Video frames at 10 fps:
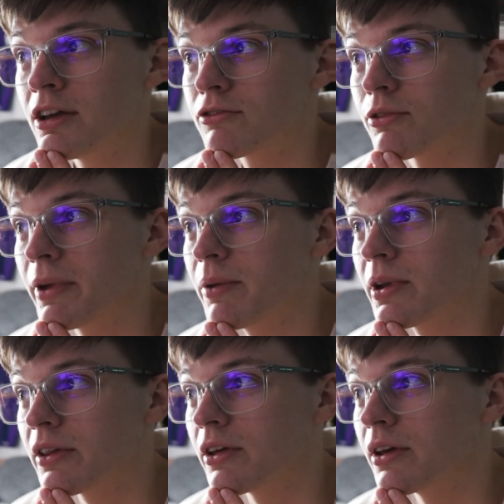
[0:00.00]
from maybe
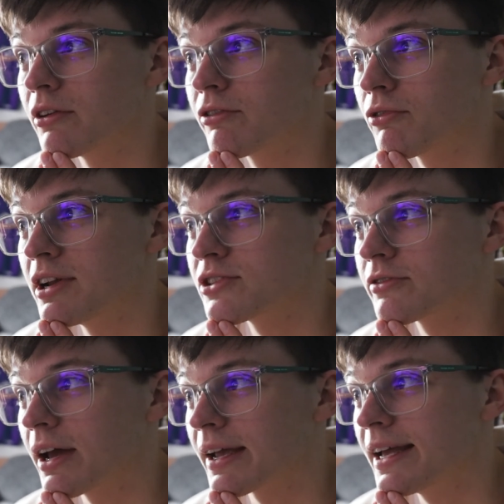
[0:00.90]
like the French
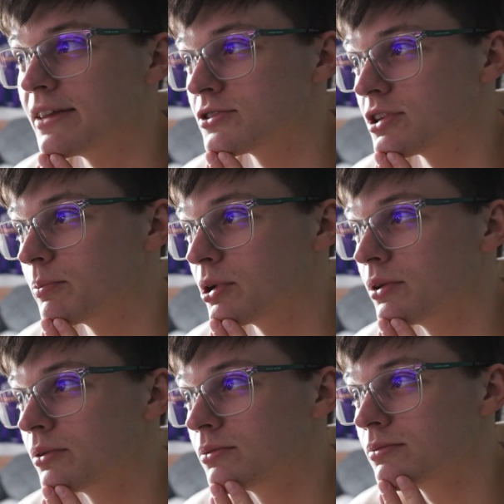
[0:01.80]
flag into the
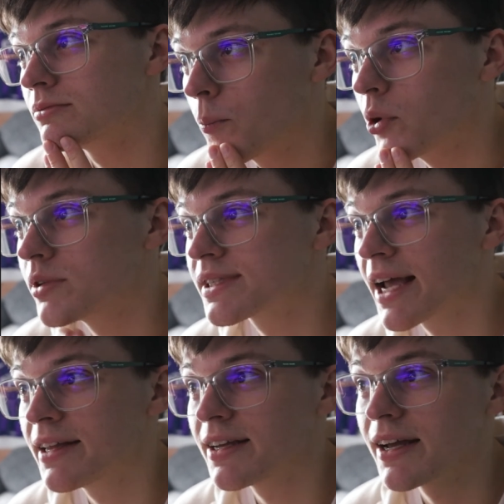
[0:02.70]
blue. But once again,